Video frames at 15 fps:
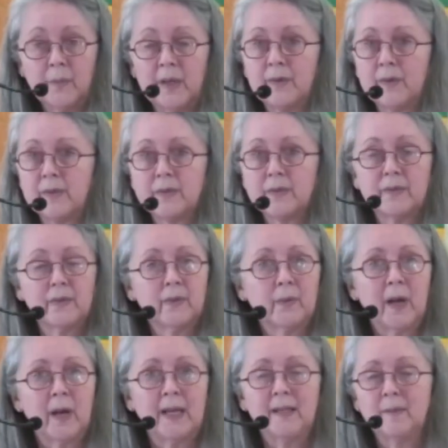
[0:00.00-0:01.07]
whether it's through the
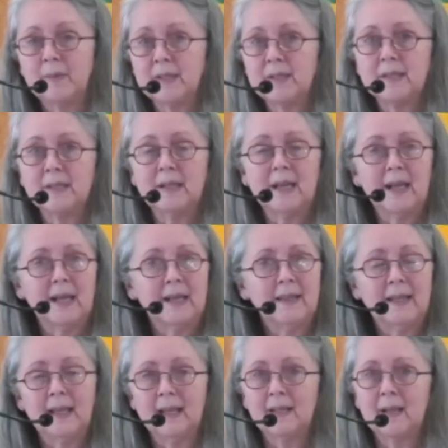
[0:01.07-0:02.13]
YWCA,
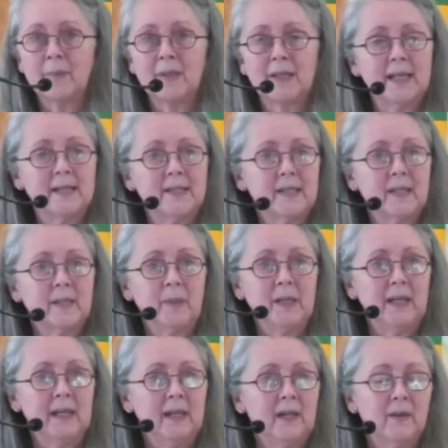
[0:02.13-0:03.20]
the
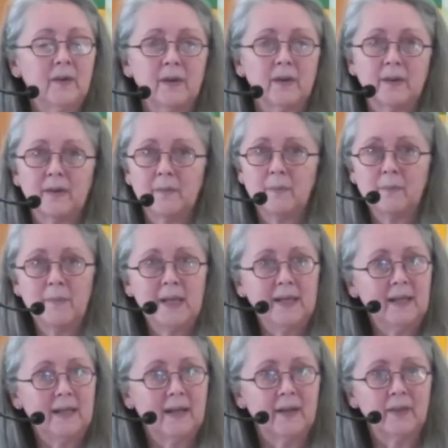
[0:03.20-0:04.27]
NAACP, or
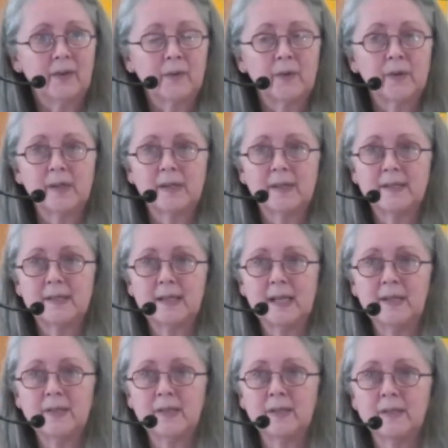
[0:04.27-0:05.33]
many other
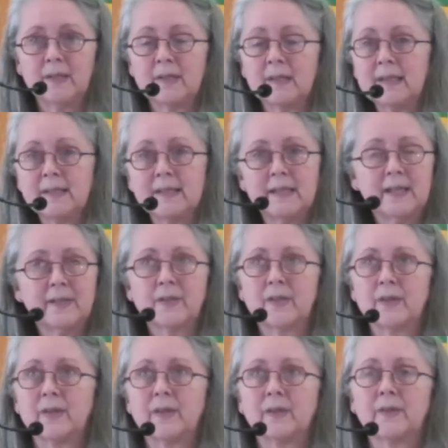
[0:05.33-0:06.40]
organizations, listening
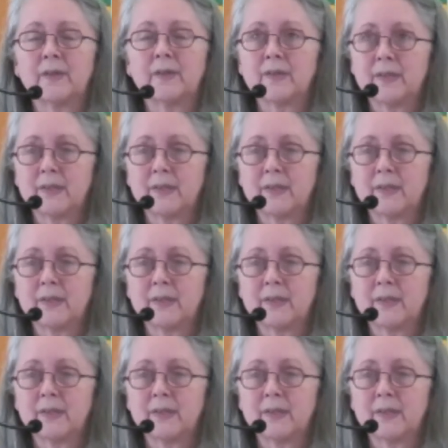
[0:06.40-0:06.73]
circles,